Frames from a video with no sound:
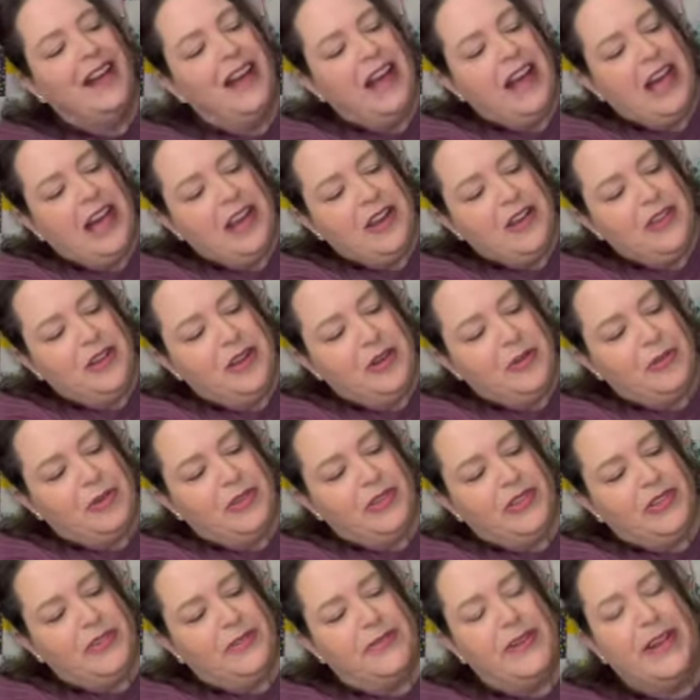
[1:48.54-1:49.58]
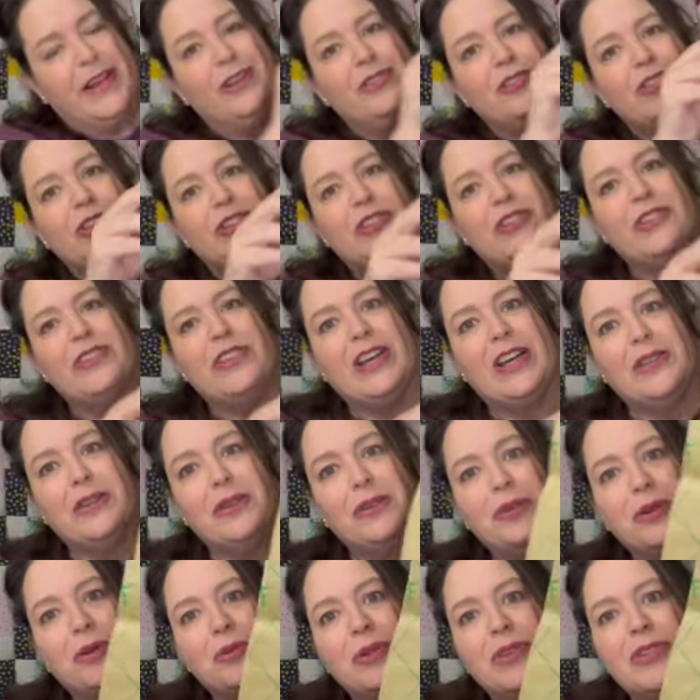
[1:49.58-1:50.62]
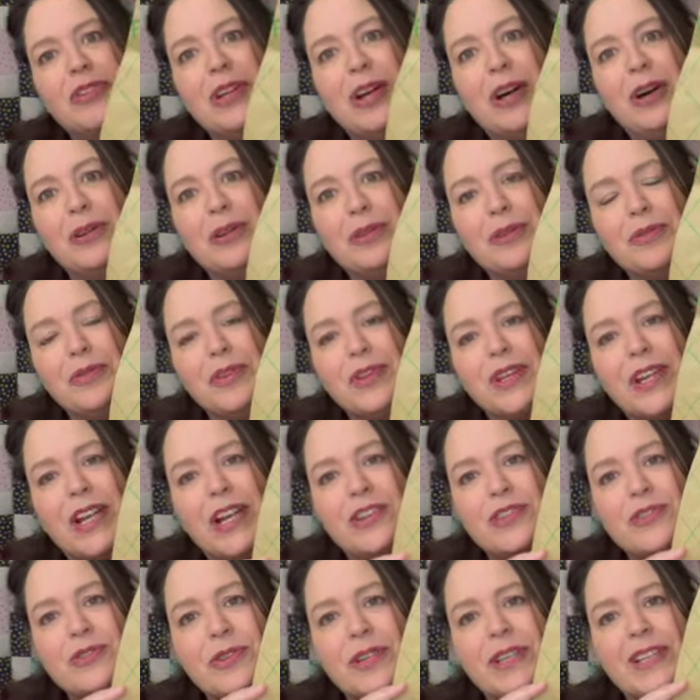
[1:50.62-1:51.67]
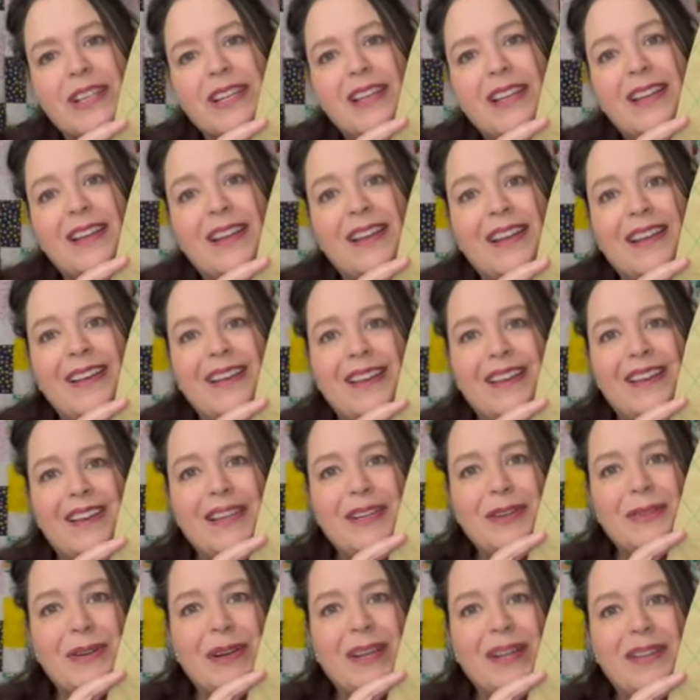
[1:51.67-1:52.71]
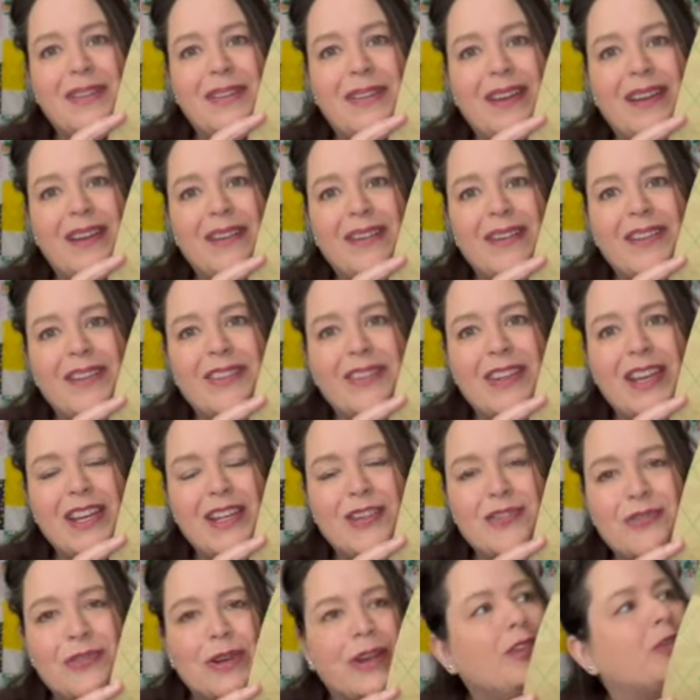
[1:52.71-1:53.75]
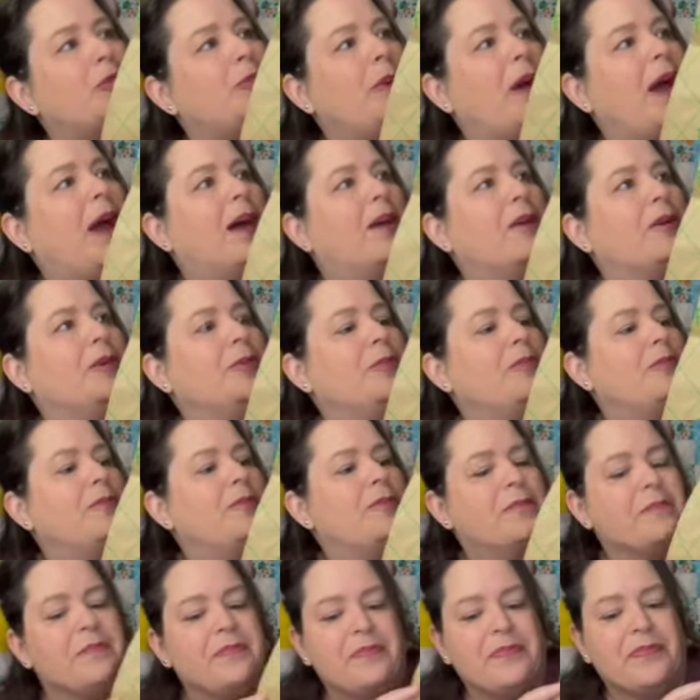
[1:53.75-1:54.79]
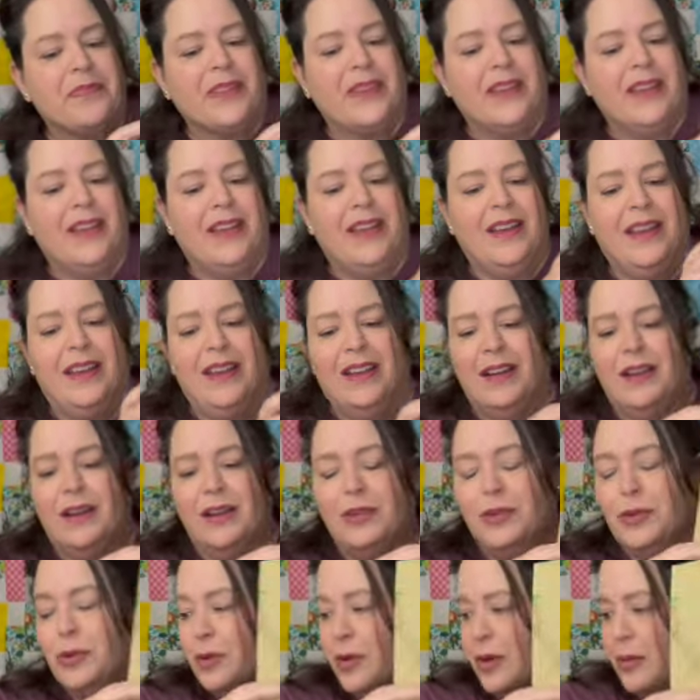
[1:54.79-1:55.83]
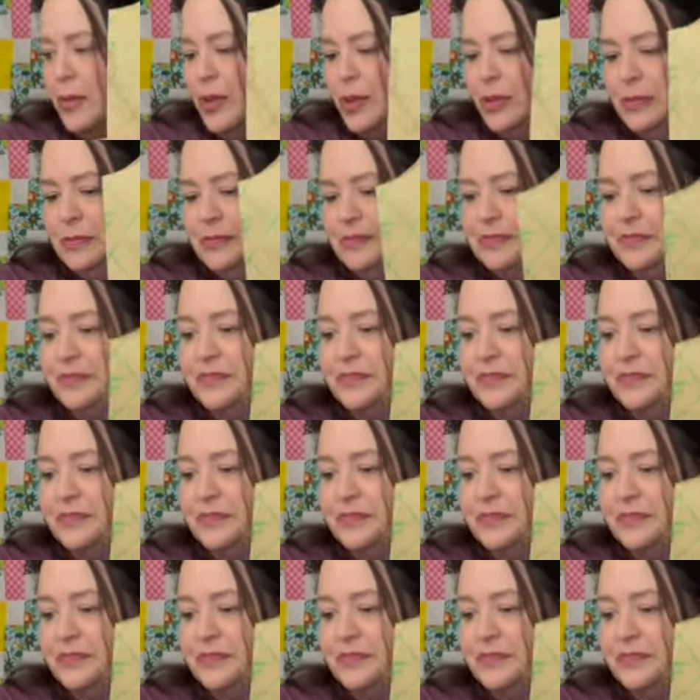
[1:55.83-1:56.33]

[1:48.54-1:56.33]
I don't know, was the fair just Southern or was it all over the country? Anyway, there is a dress pattern. Adorable.